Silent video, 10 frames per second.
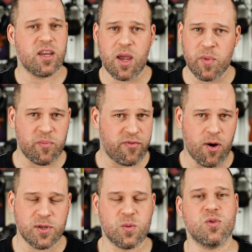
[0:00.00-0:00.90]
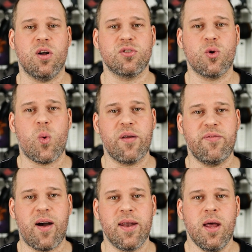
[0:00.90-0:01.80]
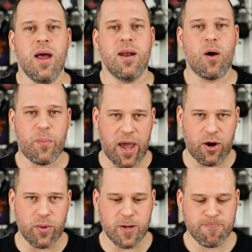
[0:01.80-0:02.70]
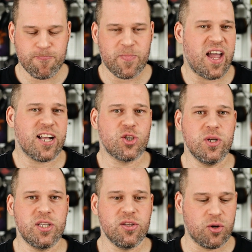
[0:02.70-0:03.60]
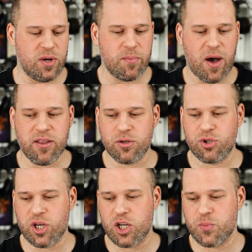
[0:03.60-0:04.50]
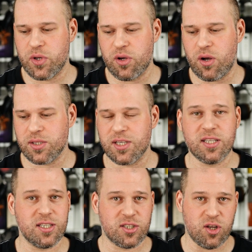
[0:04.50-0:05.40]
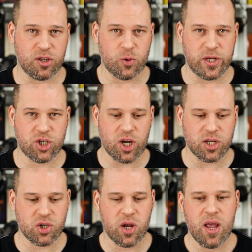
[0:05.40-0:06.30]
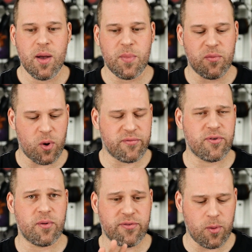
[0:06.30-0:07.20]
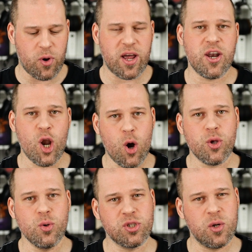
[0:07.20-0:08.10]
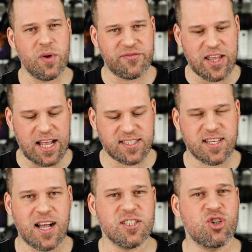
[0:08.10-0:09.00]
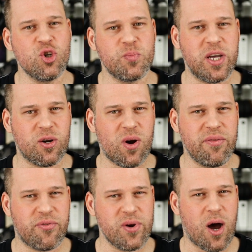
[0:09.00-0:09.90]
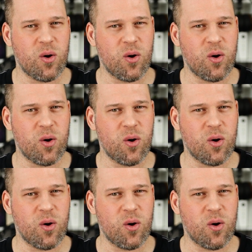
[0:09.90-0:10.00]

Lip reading: gaming performance was also quite fine. Now battery. I actually did not really bother to charge because it is not a quick charger, but from what I know, usually with that size, it should be at around 3